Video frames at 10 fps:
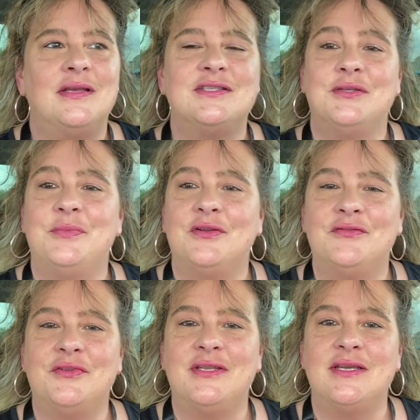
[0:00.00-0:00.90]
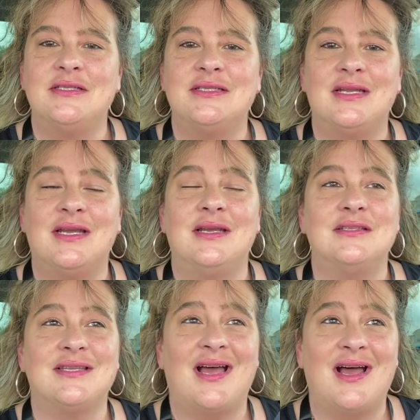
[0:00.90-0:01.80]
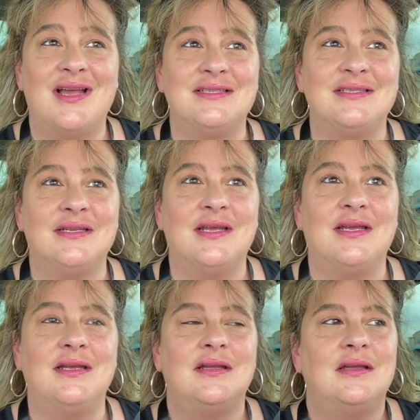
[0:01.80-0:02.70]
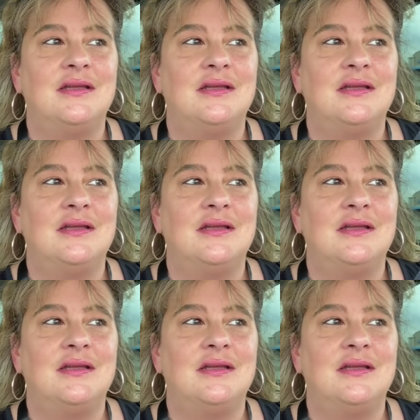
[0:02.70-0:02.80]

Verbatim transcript: it's a beautiful day today it's hot today